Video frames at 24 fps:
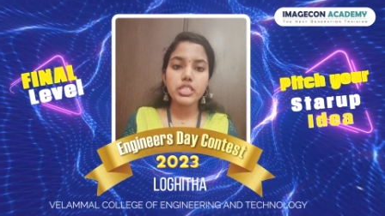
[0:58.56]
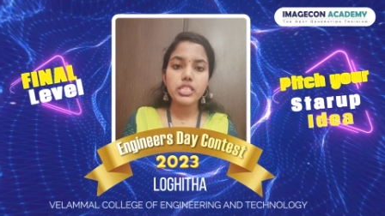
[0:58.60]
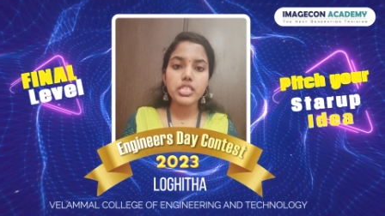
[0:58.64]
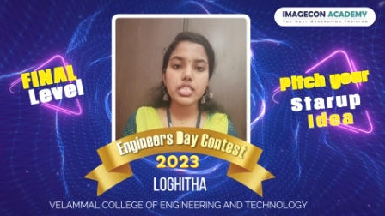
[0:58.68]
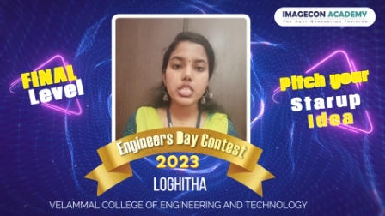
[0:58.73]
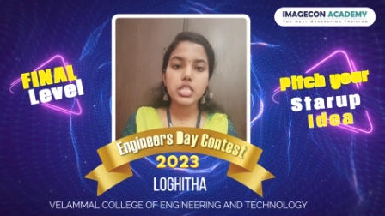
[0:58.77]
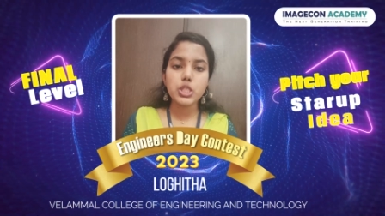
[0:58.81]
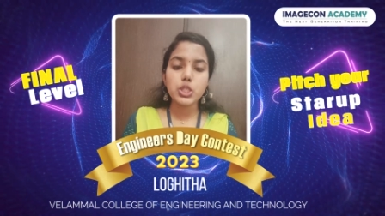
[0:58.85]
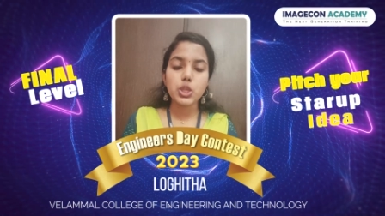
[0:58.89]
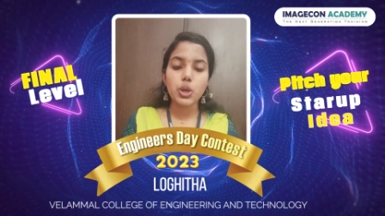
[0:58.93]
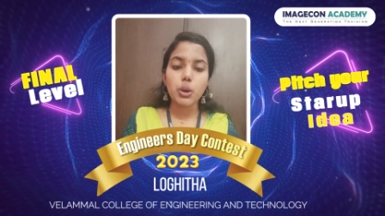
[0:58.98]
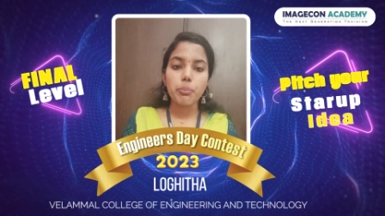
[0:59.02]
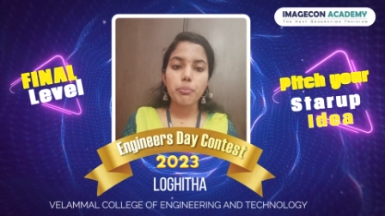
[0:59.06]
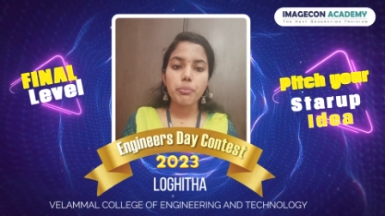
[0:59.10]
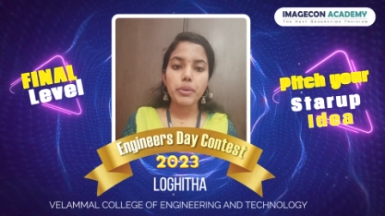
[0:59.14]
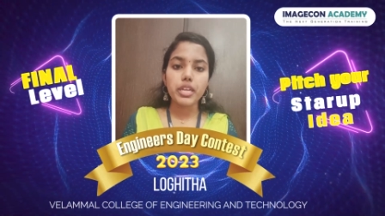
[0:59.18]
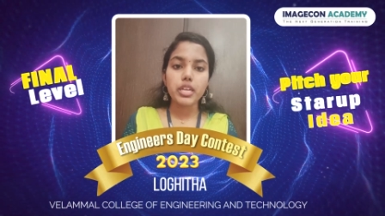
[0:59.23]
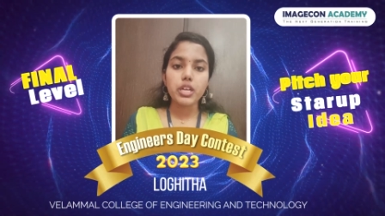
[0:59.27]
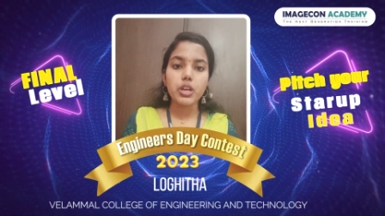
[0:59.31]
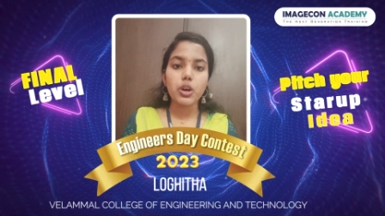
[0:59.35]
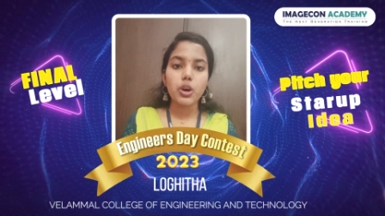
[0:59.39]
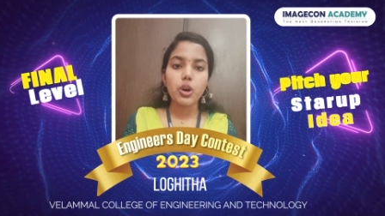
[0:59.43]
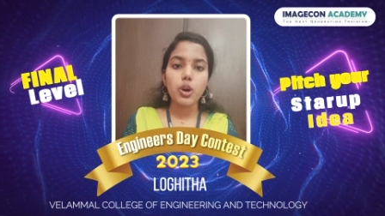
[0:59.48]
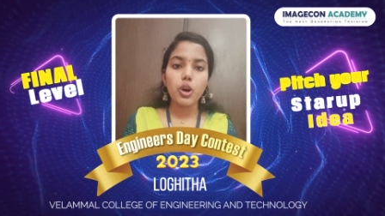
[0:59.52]
this topic
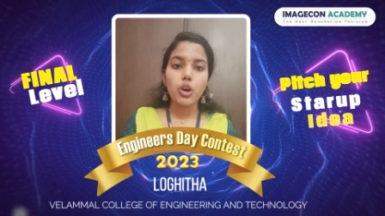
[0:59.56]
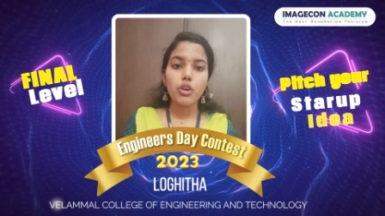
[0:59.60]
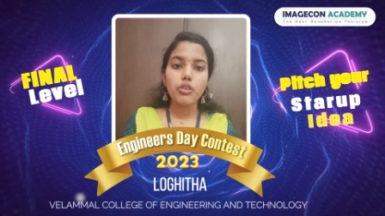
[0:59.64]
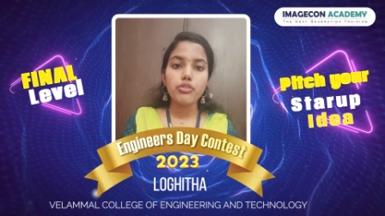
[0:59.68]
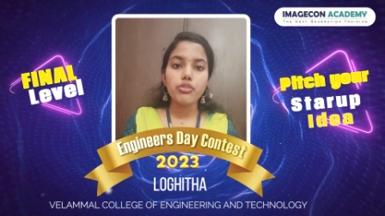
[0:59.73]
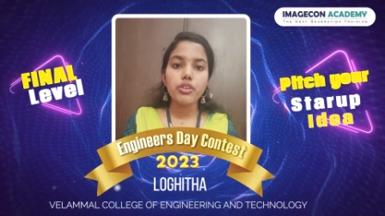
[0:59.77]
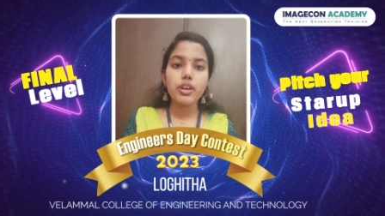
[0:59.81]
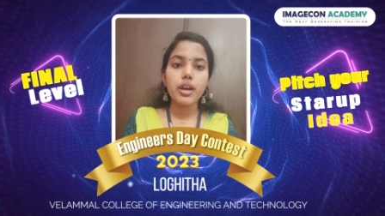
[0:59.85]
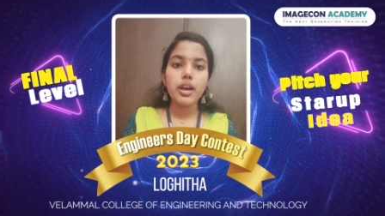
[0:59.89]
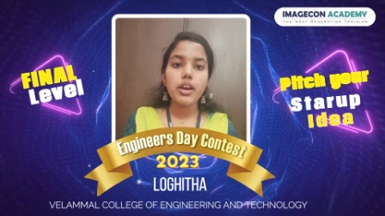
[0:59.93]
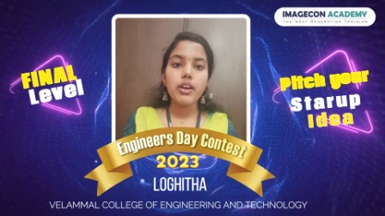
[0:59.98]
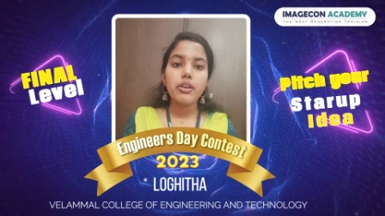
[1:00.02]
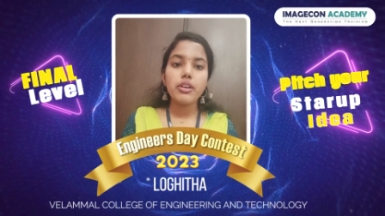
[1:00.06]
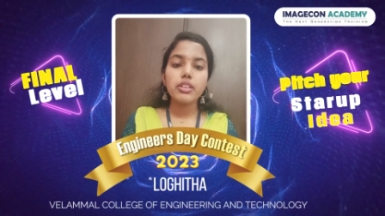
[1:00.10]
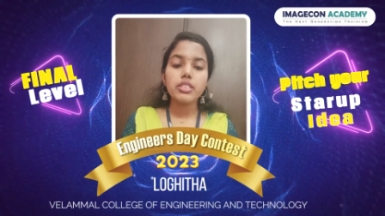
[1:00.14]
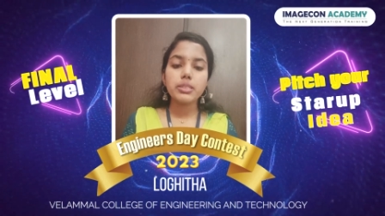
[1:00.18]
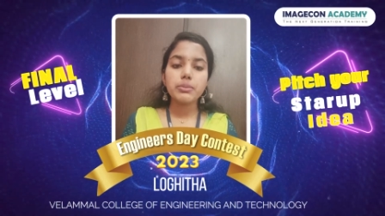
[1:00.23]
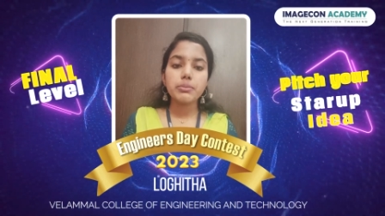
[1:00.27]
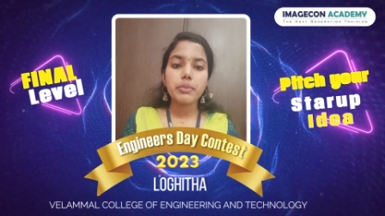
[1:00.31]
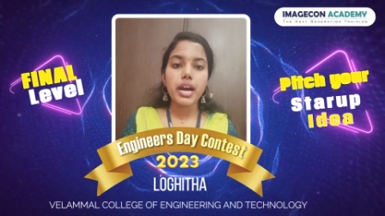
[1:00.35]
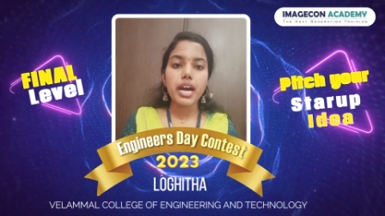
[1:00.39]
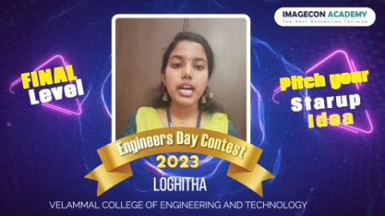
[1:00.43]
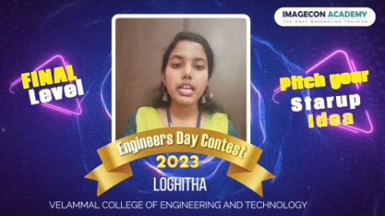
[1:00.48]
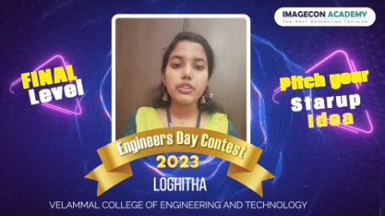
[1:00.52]
of
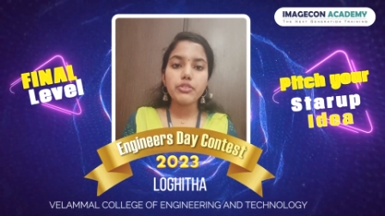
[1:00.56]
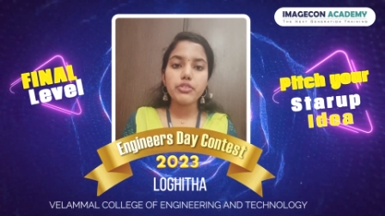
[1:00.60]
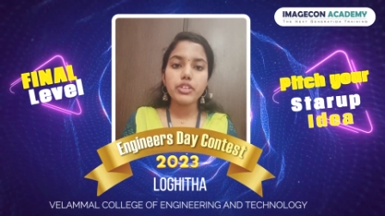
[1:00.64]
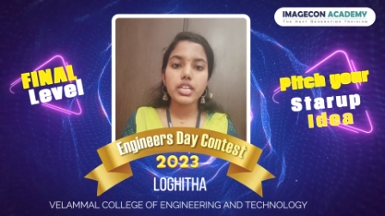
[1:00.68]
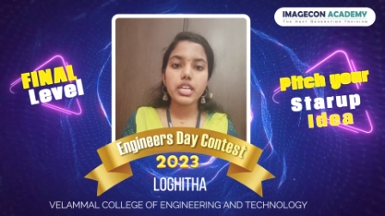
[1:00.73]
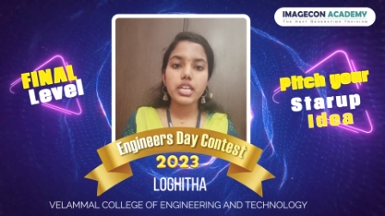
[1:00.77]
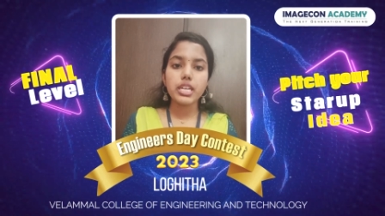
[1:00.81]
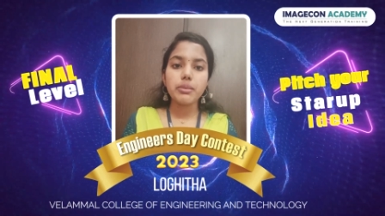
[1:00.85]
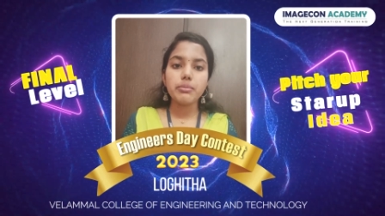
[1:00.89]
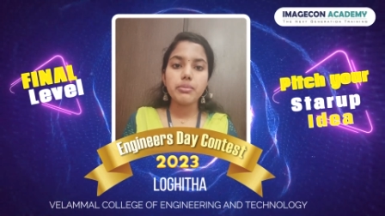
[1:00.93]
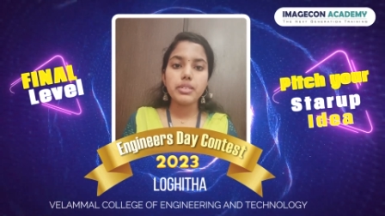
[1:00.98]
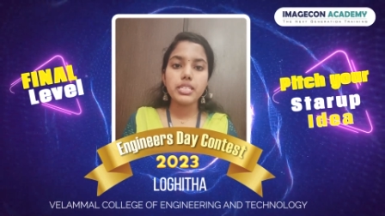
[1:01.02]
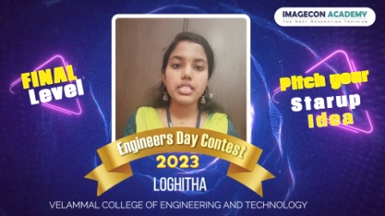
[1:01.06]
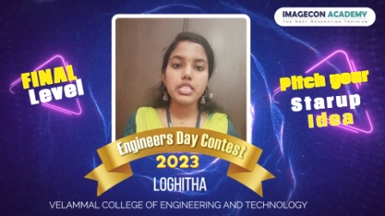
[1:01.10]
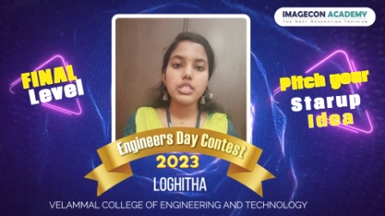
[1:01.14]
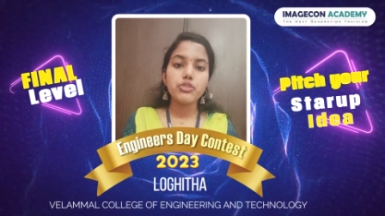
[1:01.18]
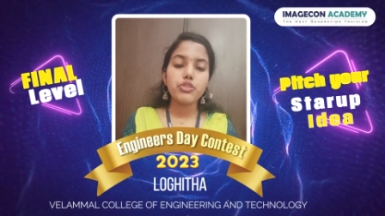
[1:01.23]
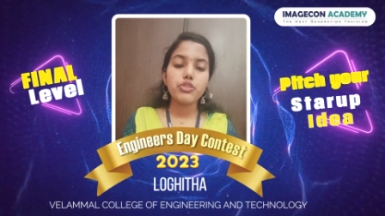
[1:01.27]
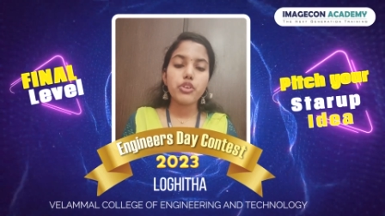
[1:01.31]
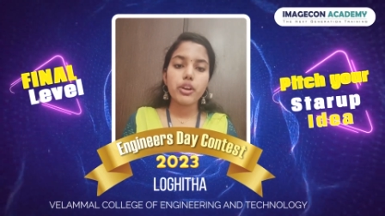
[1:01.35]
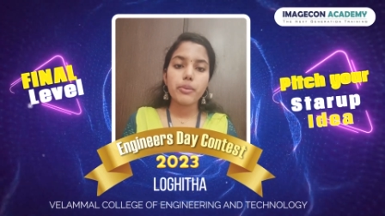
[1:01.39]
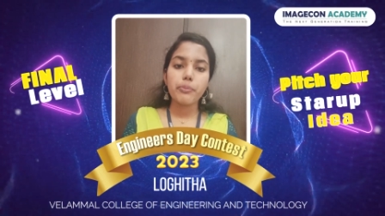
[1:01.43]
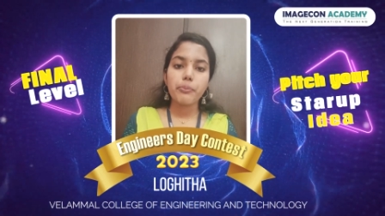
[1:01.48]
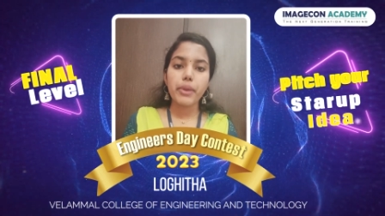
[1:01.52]
smart wearables
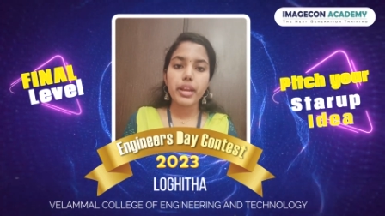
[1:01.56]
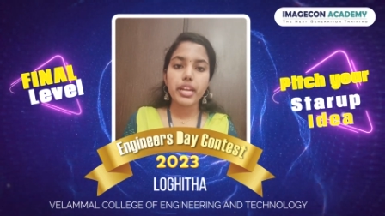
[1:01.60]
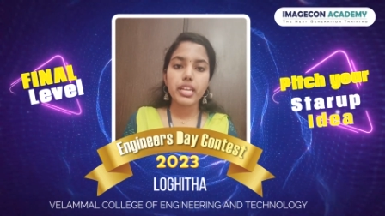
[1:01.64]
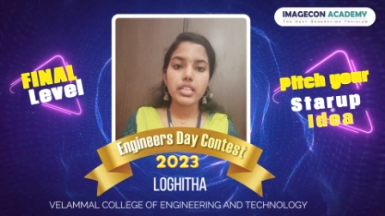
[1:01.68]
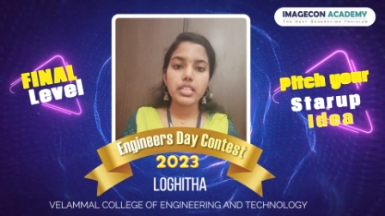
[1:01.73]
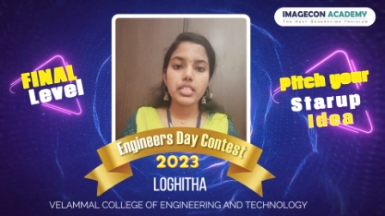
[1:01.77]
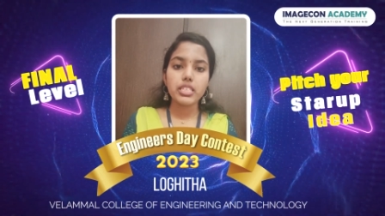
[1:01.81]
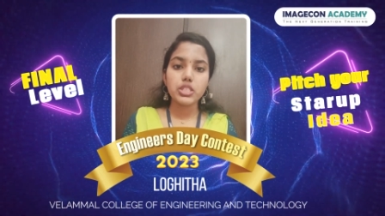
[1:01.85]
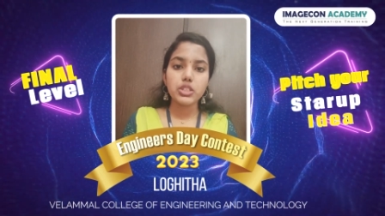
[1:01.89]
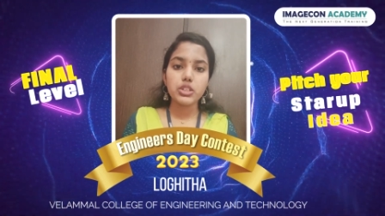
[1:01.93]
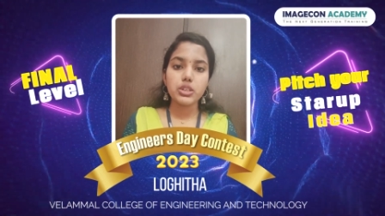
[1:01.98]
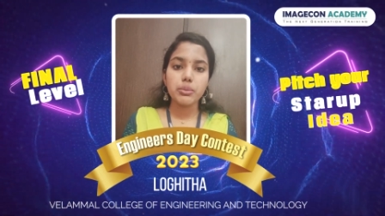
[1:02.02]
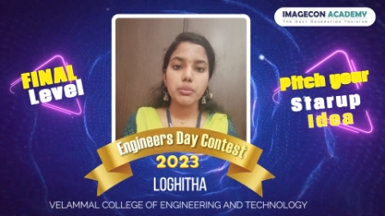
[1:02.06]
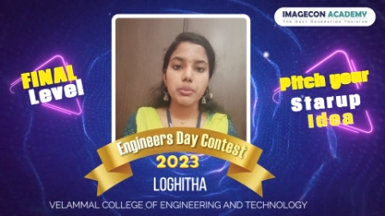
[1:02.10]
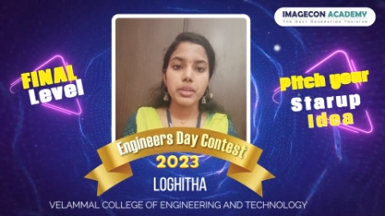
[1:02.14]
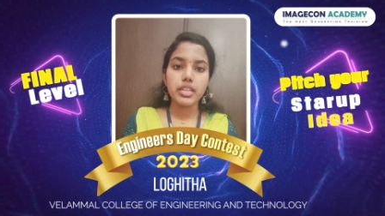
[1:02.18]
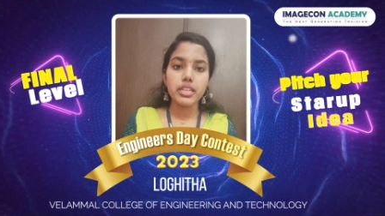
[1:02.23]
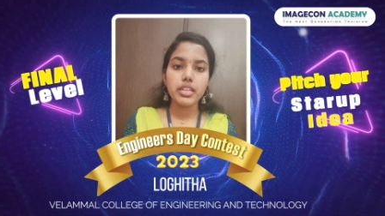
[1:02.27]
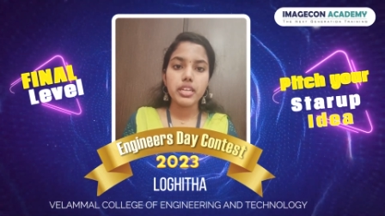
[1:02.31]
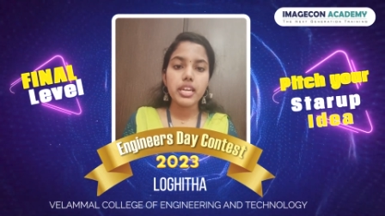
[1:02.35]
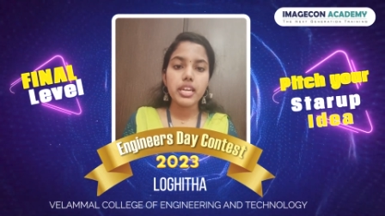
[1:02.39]
for pregnant women.